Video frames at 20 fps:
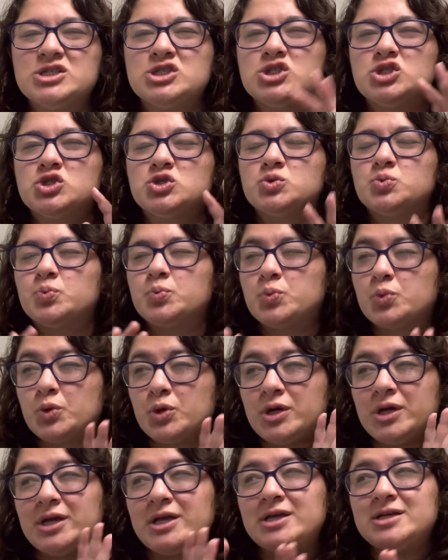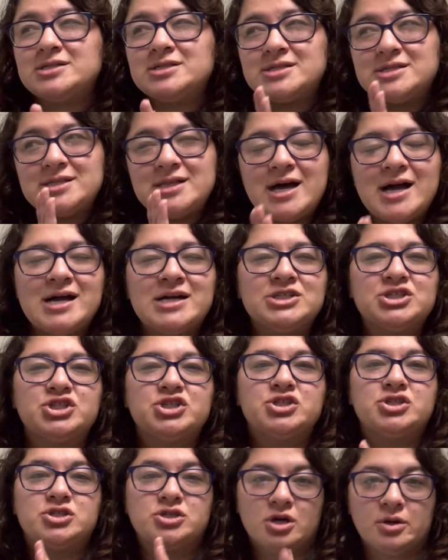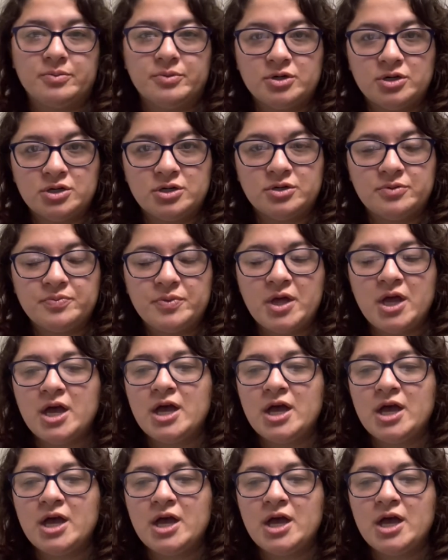spring slash summer